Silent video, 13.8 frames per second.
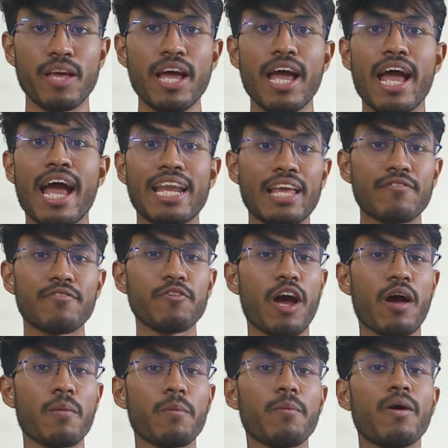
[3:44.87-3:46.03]
And if you have
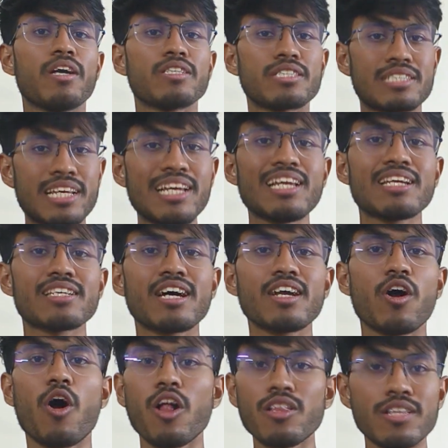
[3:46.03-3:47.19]
still done
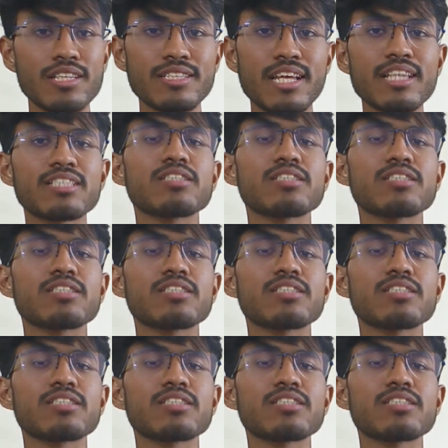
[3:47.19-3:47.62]
all these things,